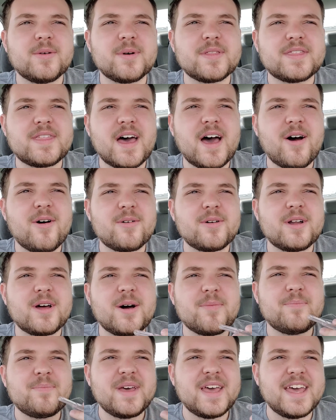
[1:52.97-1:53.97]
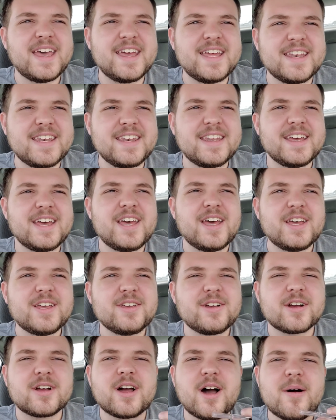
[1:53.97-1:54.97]
Without a pen,
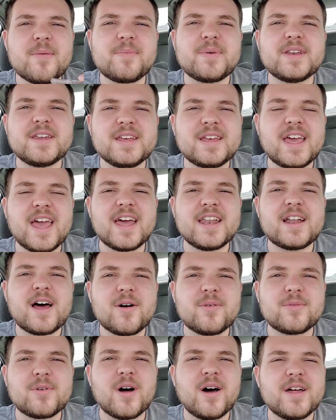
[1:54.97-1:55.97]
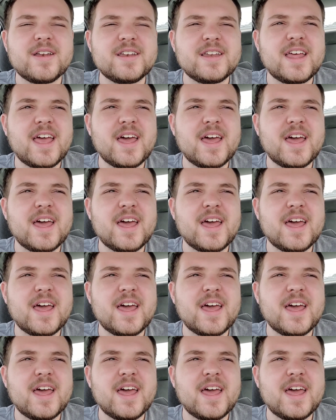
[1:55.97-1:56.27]
your company cannot run.